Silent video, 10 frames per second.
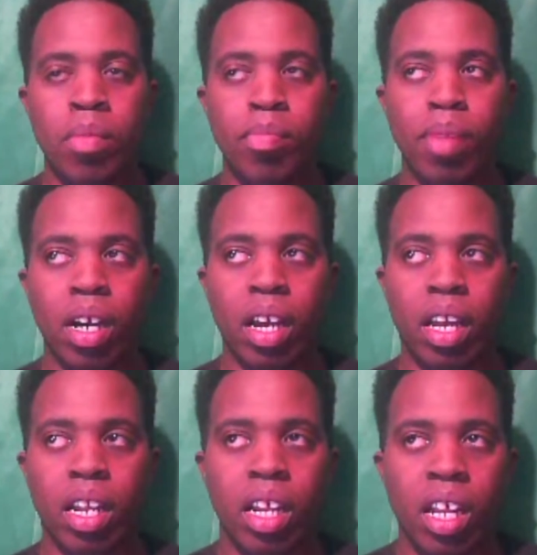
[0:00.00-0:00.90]

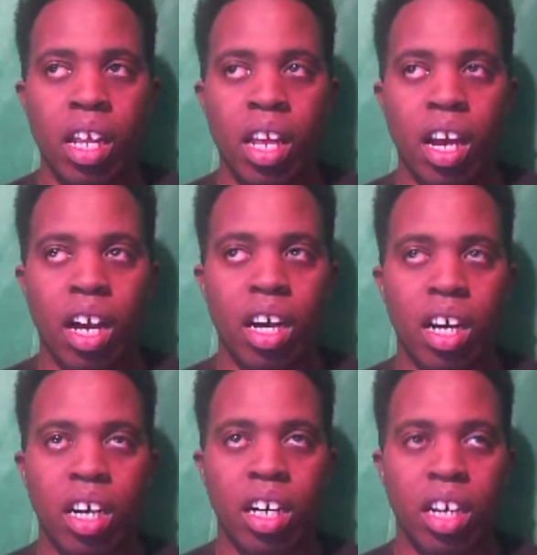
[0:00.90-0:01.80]
But it
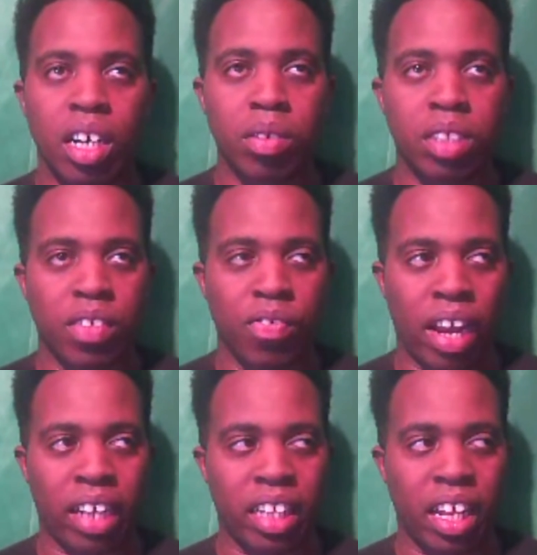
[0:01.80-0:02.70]
was the
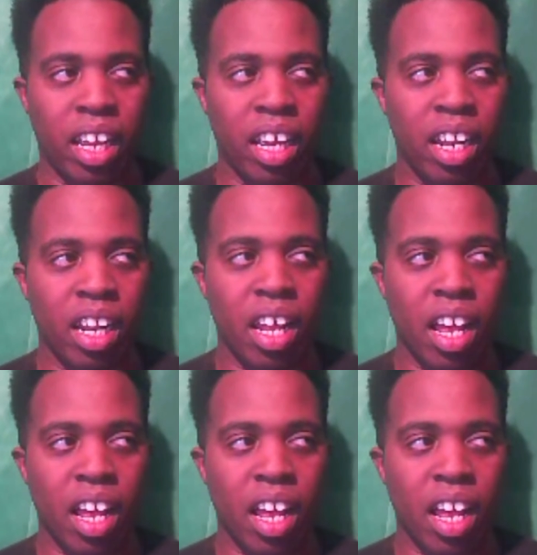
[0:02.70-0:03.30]
fact that,